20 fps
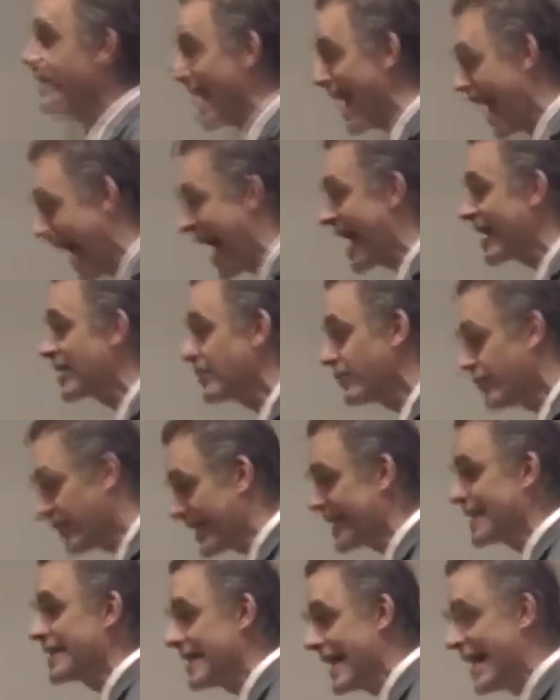they
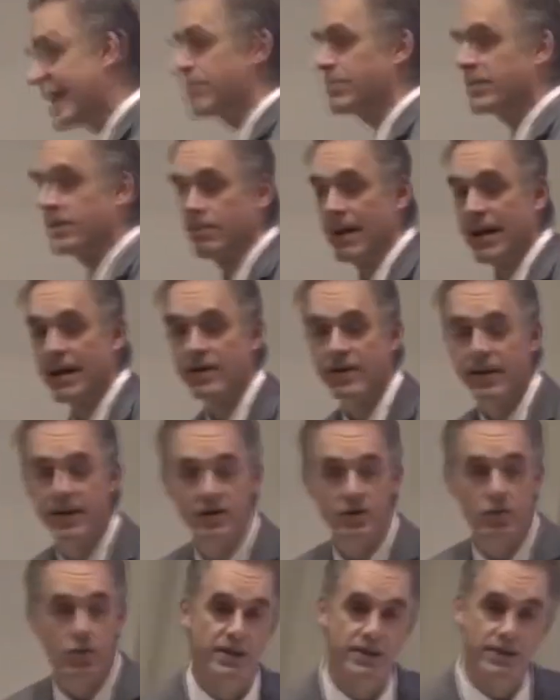actively attempt to make
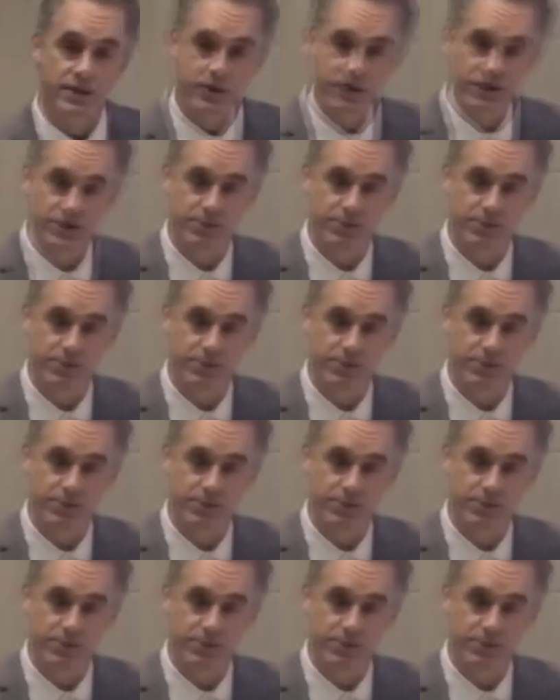things because they're